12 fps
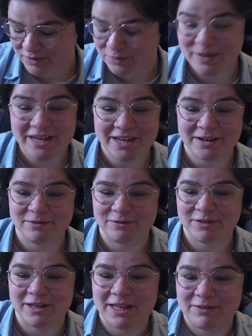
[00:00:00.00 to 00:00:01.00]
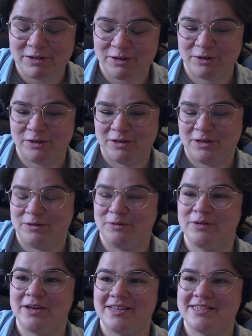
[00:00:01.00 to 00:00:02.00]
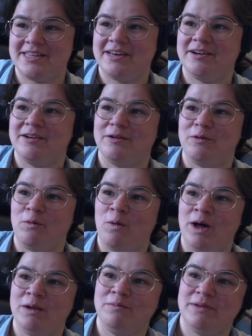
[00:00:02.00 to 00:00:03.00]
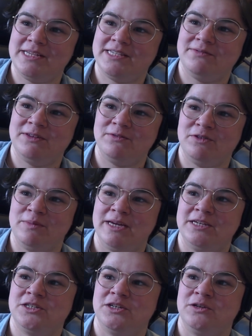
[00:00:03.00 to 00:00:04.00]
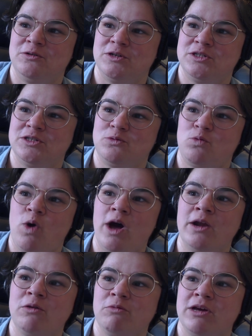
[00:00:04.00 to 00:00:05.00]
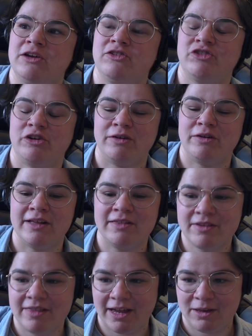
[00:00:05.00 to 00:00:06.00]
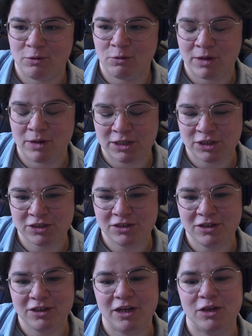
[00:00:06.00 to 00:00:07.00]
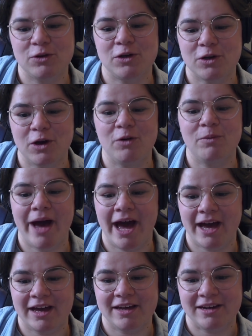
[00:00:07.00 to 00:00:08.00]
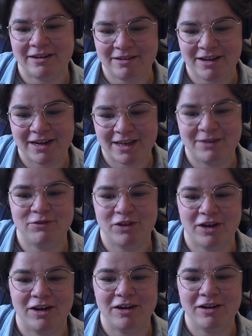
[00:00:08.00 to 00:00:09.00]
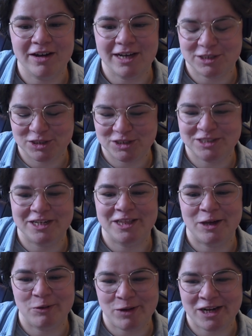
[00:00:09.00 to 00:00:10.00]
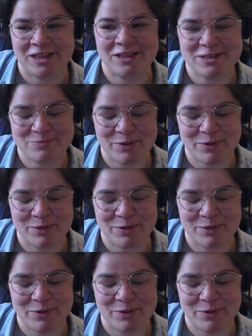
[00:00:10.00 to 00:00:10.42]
speaking of 11 year old you, is there one piece of information or just one reassurance that you wish that you could go back and, and give to her as she's sitting there reading this